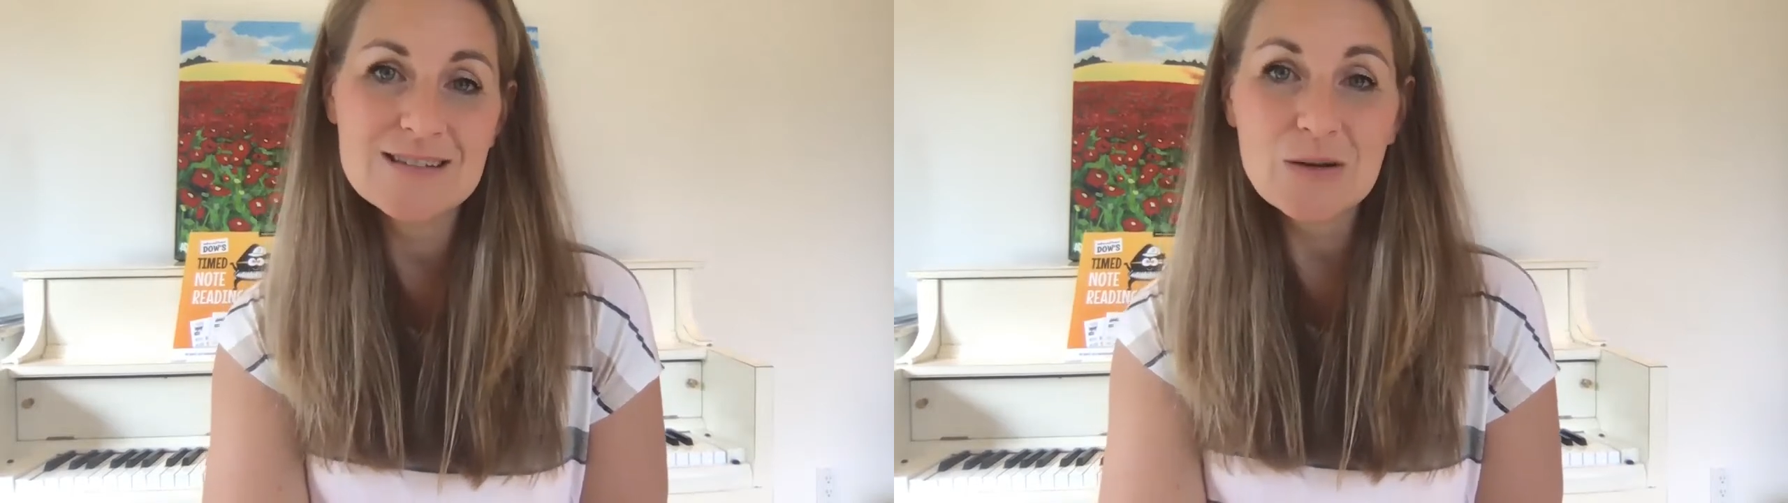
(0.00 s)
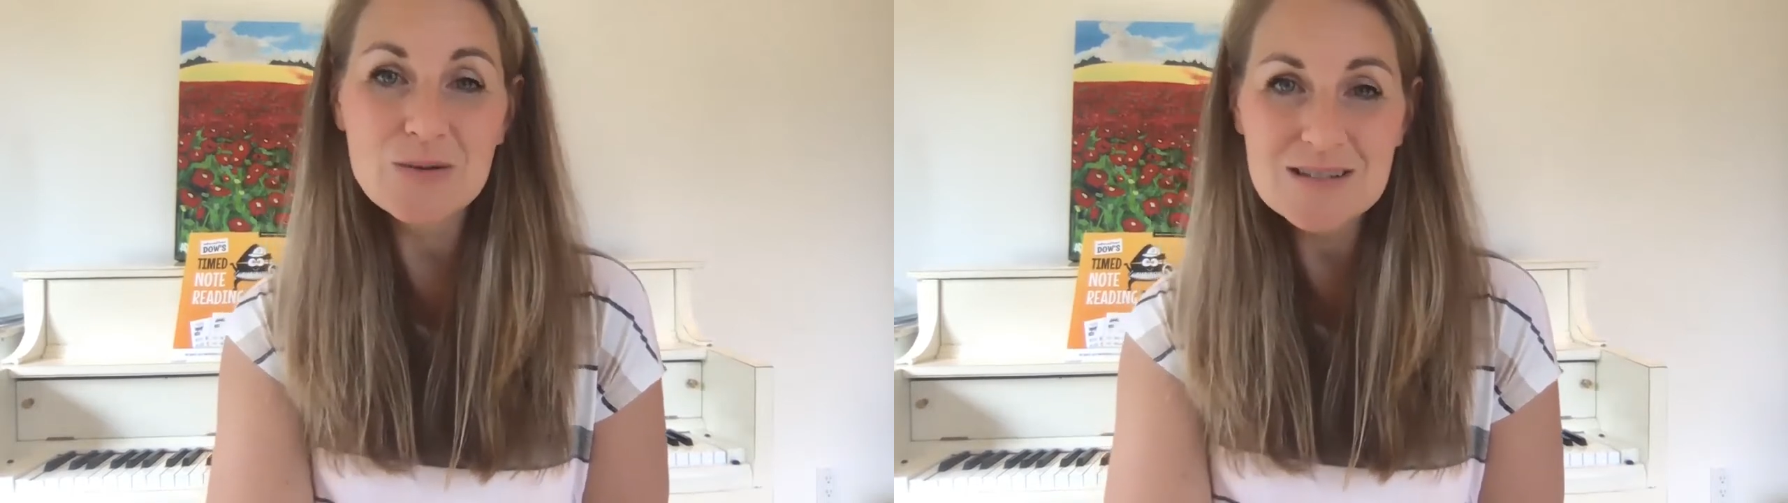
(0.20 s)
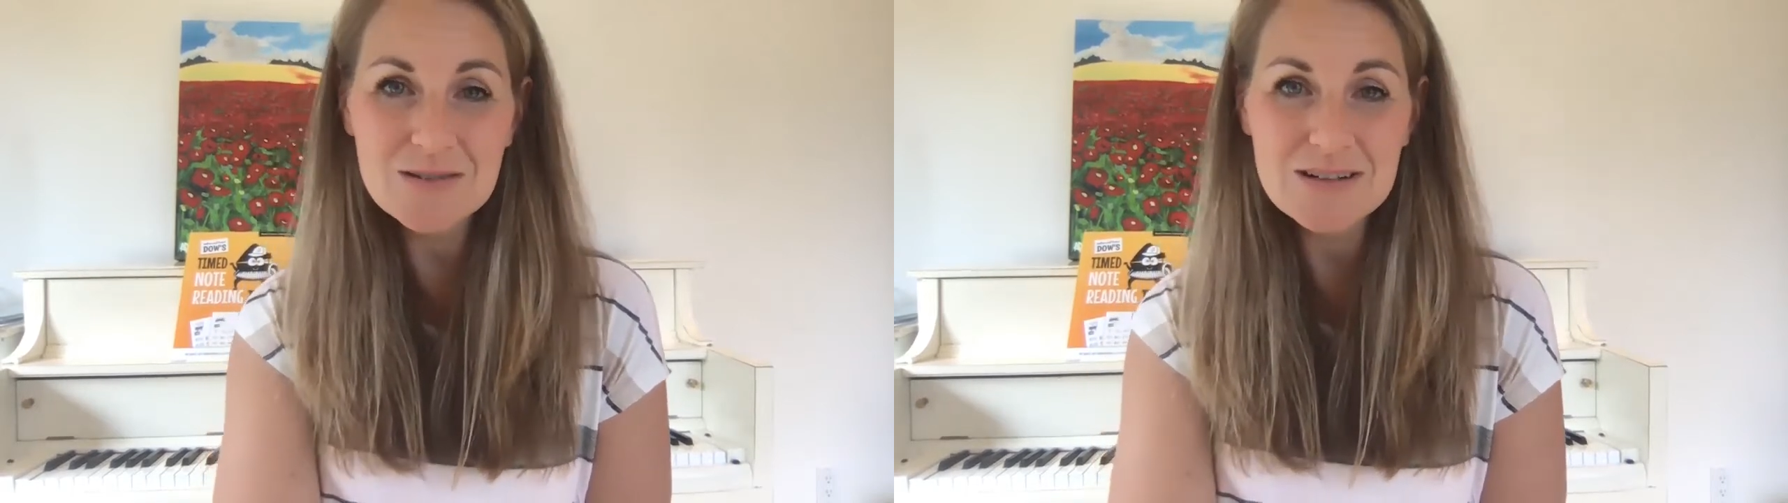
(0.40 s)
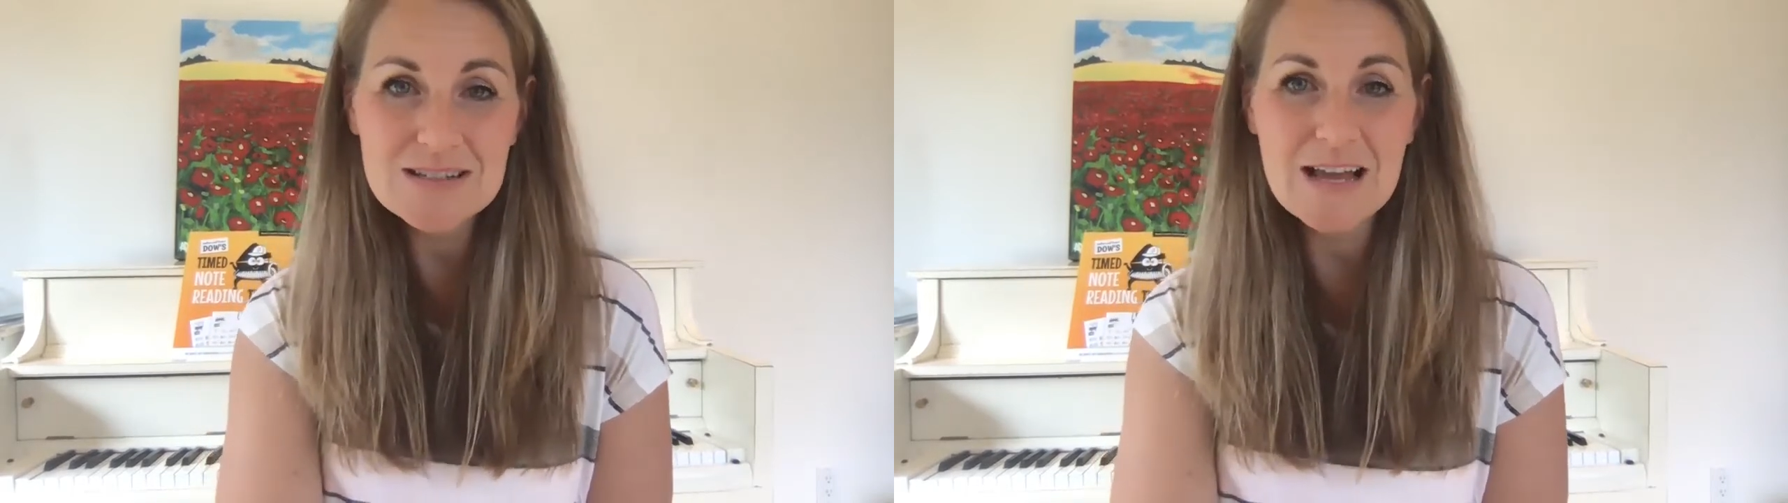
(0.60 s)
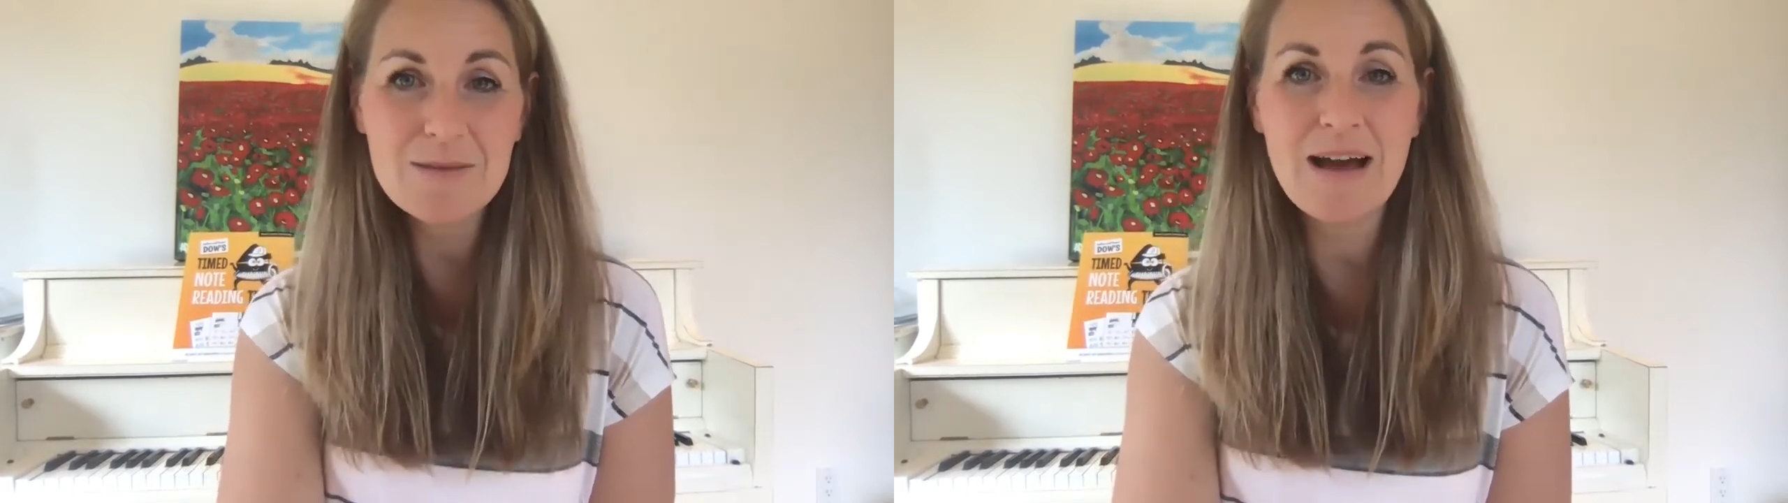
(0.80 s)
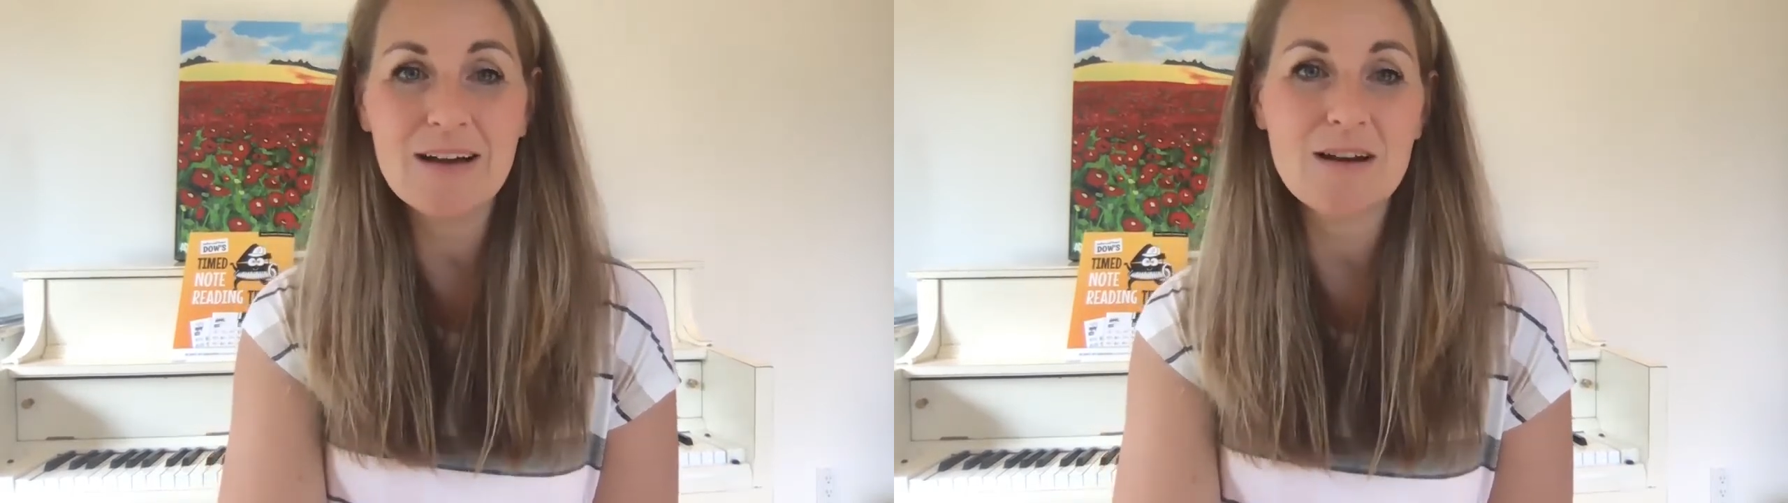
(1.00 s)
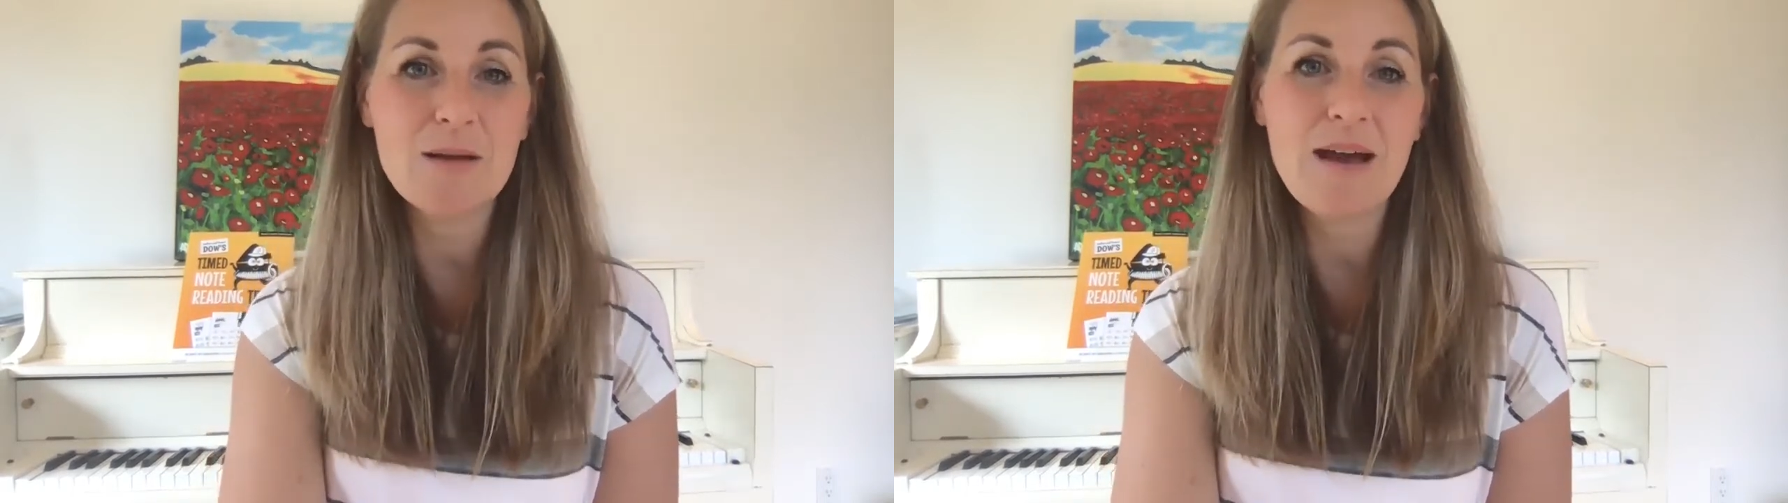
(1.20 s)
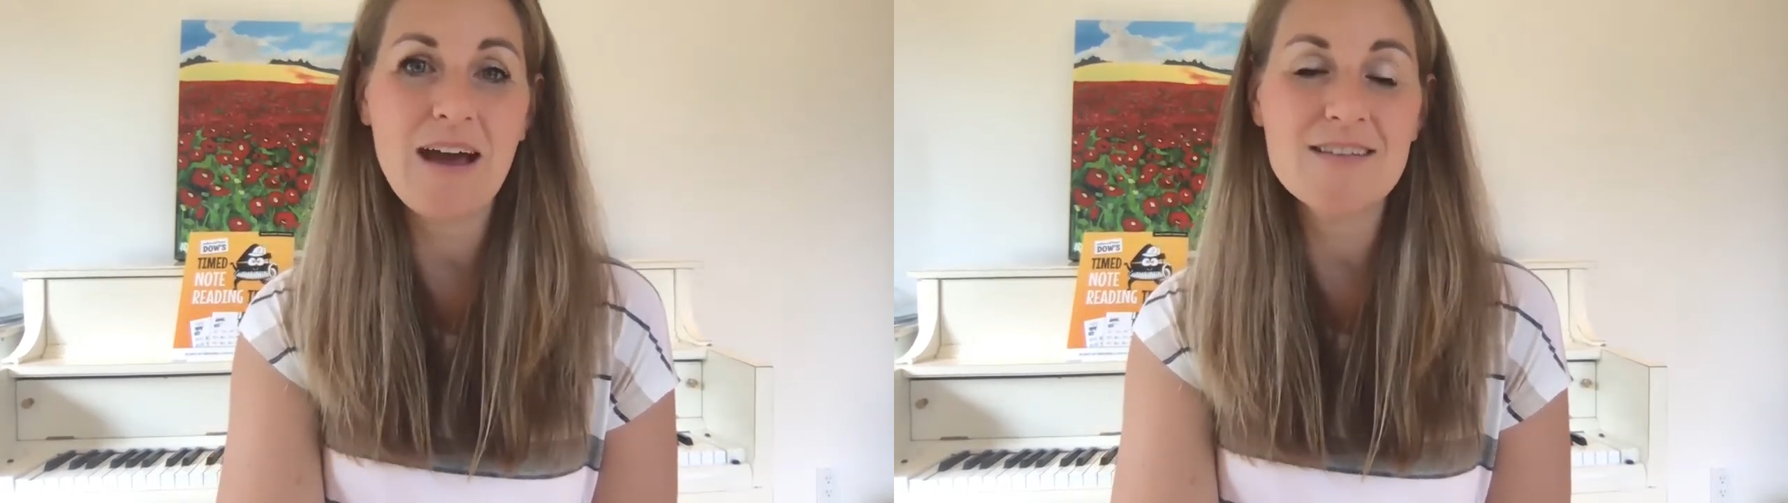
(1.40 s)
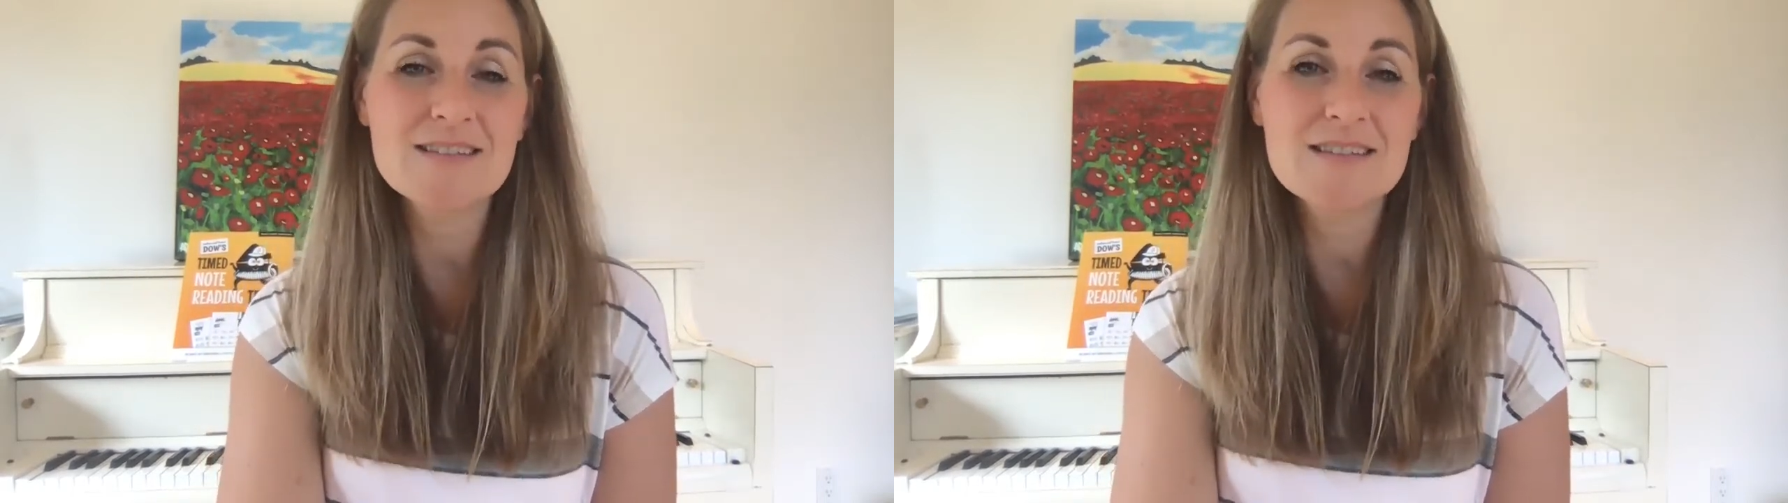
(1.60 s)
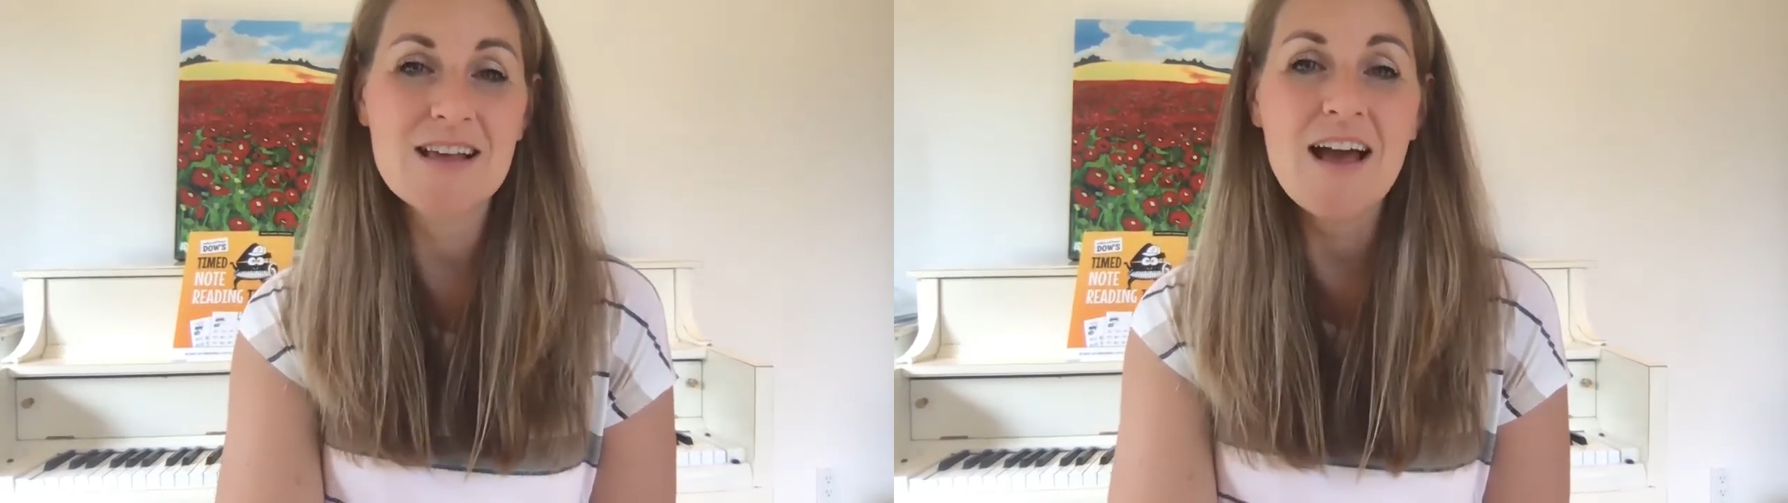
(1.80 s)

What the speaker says: note sorts, and patterning paths.